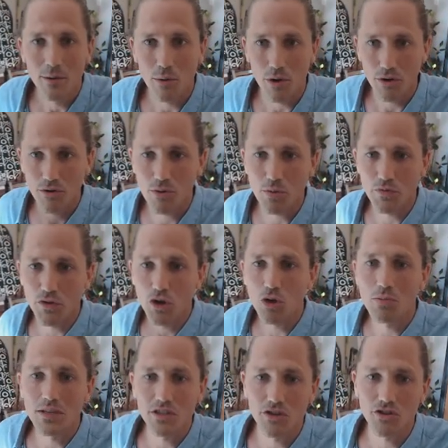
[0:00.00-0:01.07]
where a group of
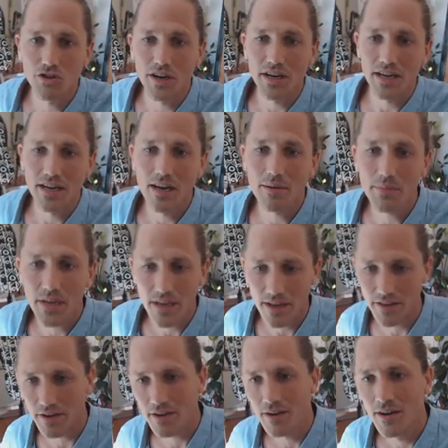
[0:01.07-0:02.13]
humans are trying to come
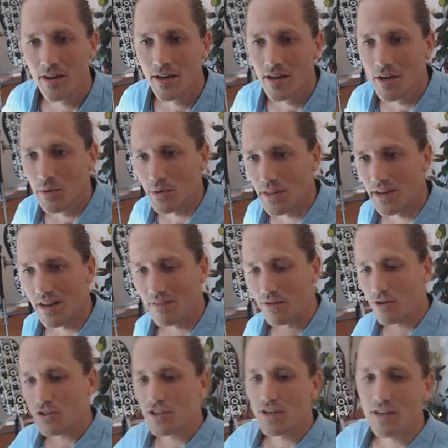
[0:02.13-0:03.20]
together with a
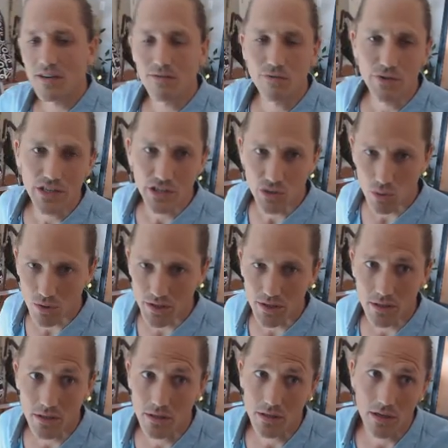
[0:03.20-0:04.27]
diversity of
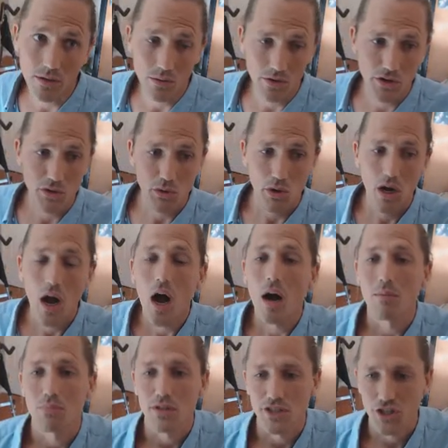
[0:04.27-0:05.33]
resources in order to
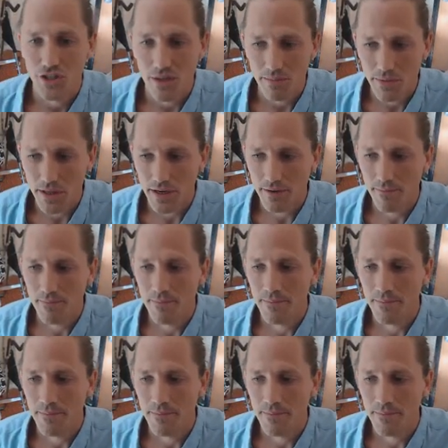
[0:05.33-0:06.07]
accomplish something.